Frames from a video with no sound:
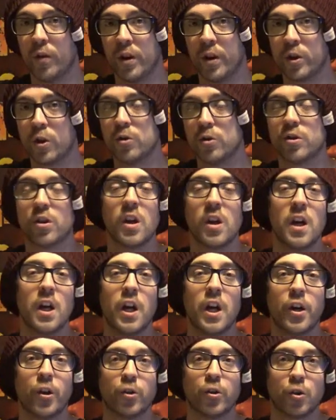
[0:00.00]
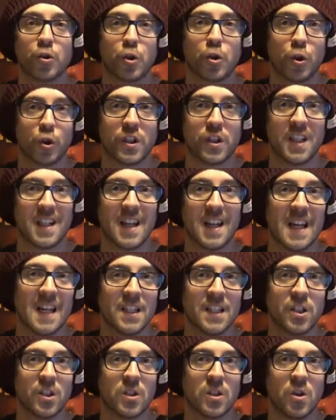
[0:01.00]
really good because its shooting
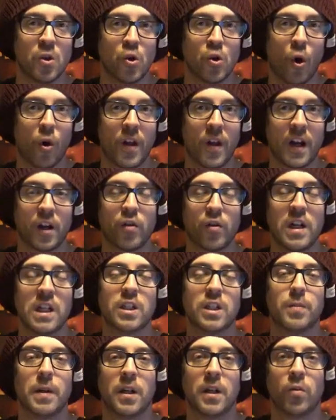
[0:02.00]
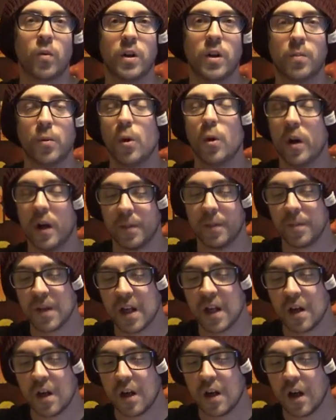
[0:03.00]
is not that great depending on what you put on
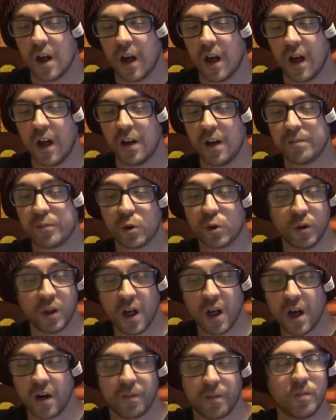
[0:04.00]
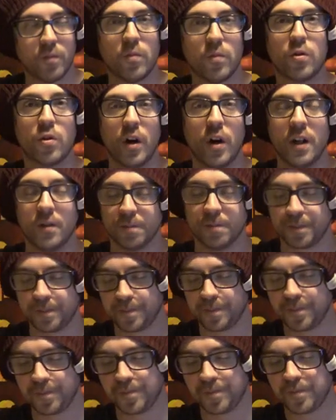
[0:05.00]
it. Uh, so yeah, great.
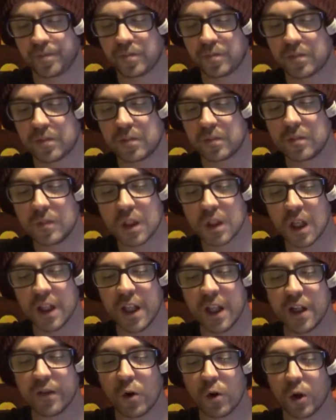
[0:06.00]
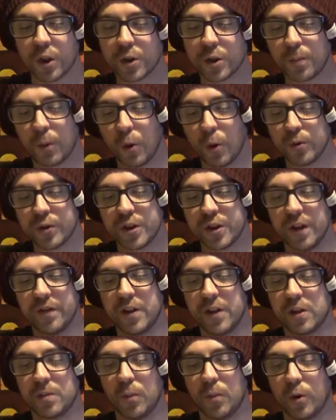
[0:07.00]
Then you've got explodes if
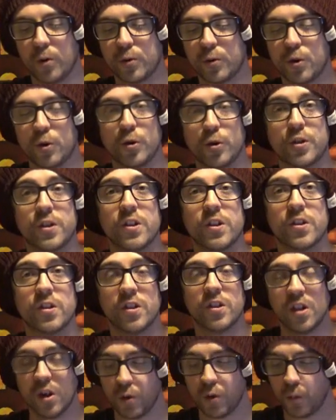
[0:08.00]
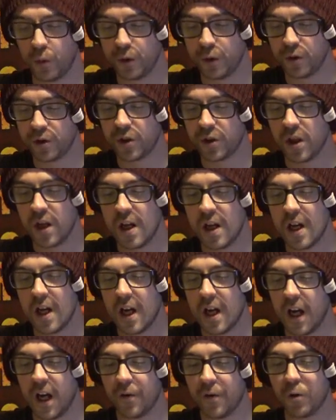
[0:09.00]
this model is reduced to zero wounds.
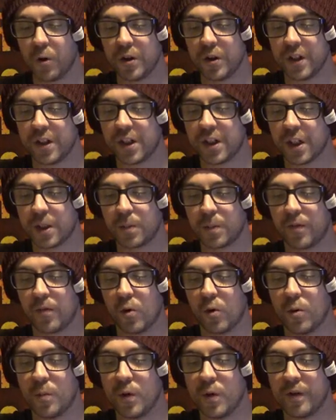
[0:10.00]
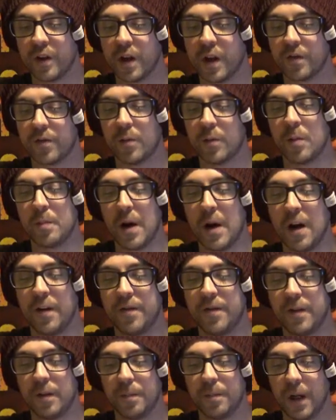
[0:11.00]
Uh, roll a d6 before removing it from the
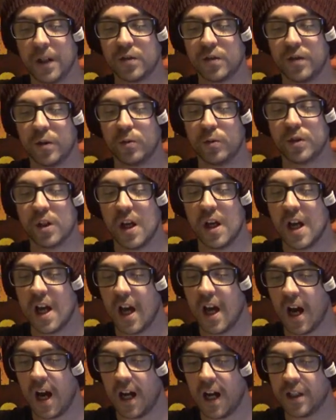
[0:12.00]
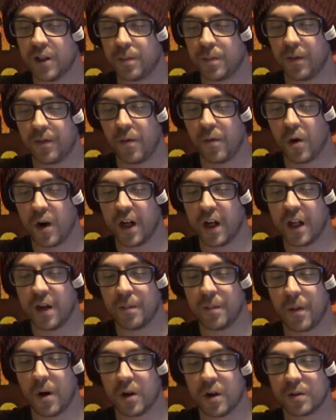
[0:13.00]
battlefield, and before any
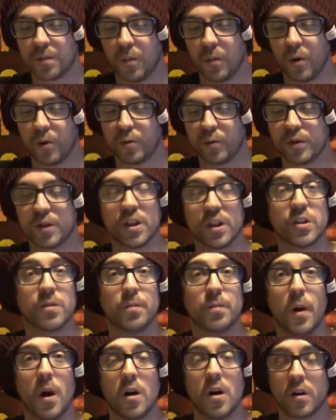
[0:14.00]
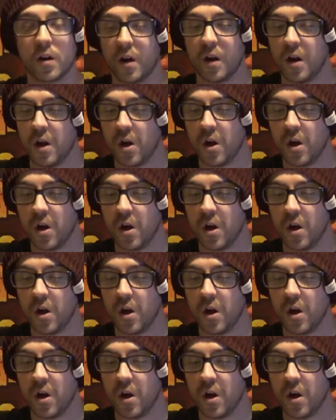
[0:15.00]
embarked models disembark,